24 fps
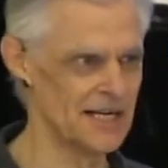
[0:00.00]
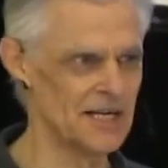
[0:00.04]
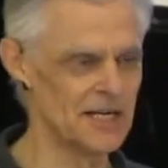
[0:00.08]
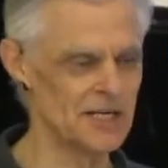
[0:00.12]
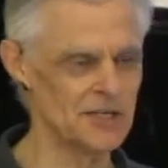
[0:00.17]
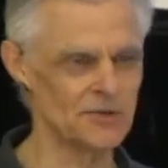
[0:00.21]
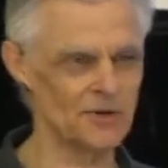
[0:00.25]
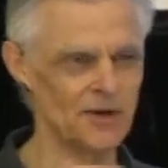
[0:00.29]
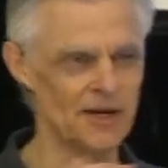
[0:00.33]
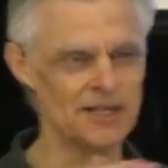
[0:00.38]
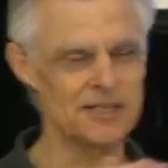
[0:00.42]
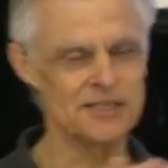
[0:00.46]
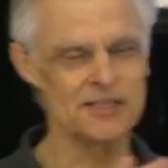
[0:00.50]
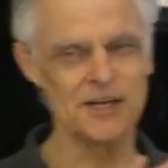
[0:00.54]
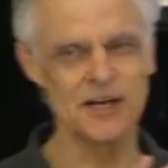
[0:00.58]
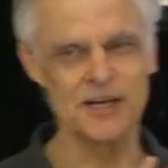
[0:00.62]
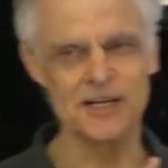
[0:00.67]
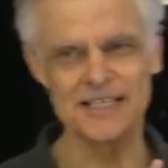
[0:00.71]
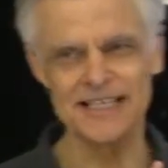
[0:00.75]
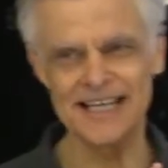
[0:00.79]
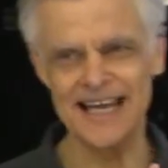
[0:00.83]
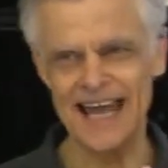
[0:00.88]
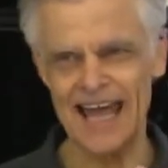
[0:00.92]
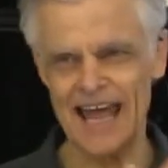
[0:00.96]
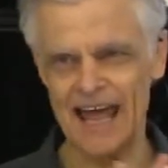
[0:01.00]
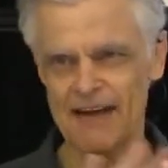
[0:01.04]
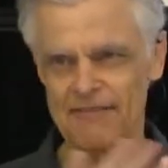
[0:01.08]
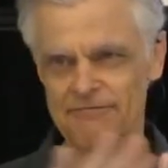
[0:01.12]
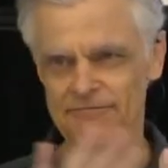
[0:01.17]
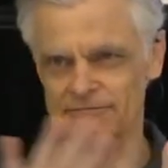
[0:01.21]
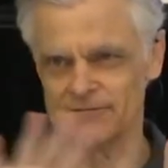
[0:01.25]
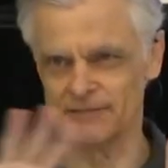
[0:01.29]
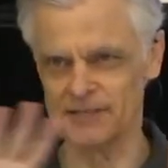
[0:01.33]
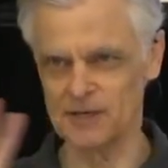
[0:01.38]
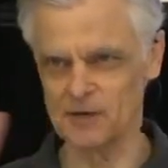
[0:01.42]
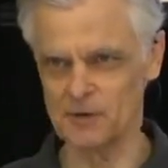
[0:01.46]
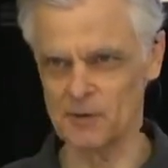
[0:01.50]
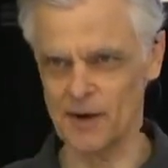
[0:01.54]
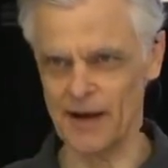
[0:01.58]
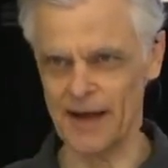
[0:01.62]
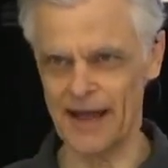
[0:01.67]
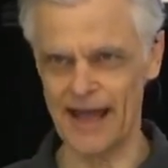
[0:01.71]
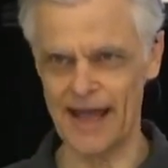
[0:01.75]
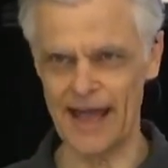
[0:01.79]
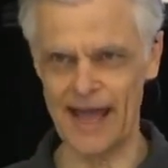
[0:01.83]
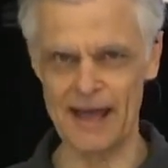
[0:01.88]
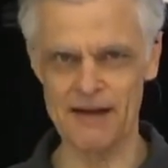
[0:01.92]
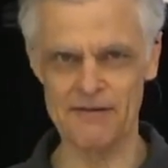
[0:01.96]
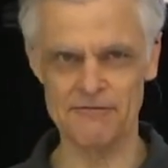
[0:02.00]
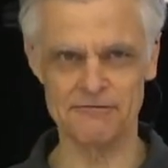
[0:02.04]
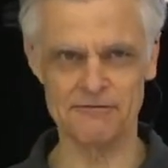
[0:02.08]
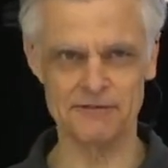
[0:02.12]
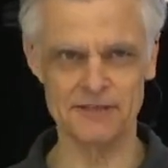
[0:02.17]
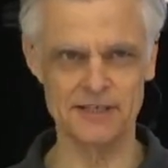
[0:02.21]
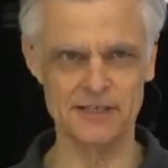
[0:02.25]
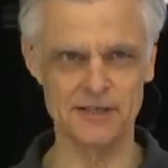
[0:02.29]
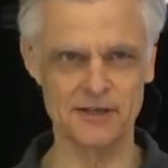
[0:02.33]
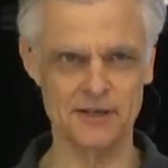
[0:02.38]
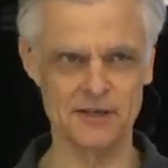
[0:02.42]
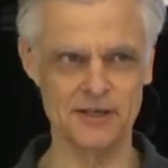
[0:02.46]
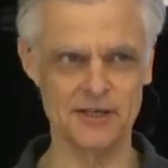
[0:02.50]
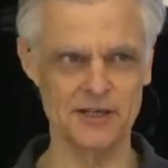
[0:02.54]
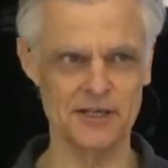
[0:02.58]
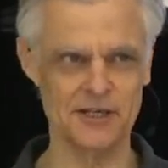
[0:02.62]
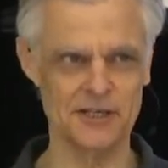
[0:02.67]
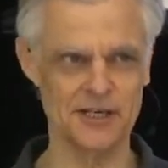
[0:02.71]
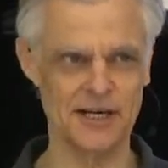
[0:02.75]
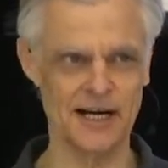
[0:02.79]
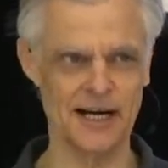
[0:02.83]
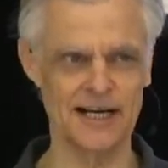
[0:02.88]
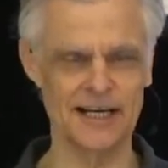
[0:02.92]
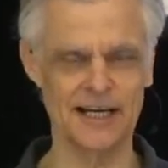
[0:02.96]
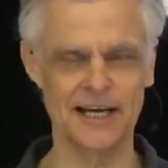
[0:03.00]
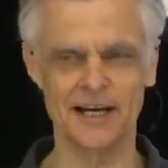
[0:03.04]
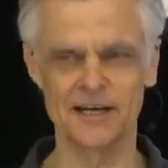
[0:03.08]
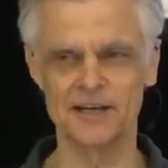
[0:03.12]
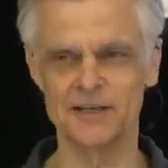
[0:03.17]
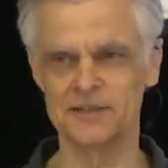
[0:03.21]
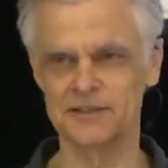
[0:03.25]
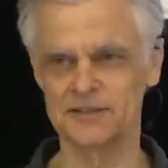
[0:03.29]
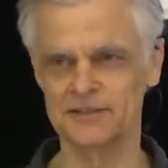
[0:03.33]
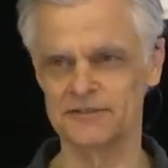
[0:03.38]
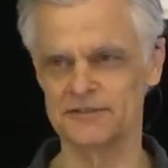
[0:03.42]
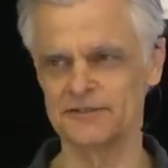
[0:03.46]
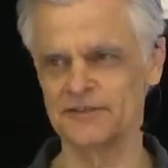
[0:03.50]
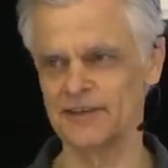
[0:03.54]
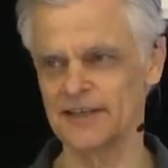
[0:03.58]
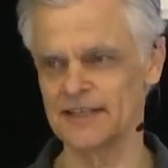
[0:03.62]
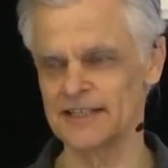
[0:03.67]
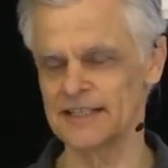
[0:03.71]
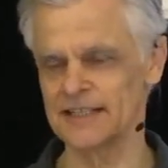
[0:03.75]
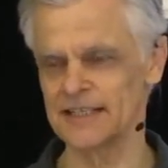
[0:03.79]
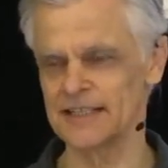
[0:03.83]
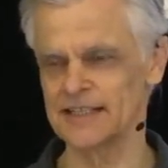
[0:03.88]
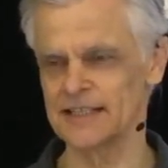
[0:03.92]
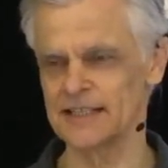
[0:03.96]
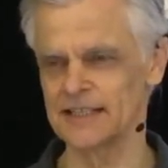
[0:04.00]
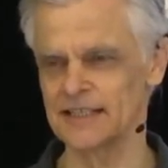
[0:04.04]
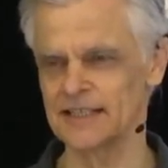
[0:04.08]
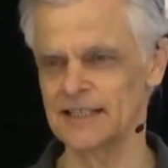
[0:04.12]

So I searched everywhere, every nook and cranny. I couldn't find it.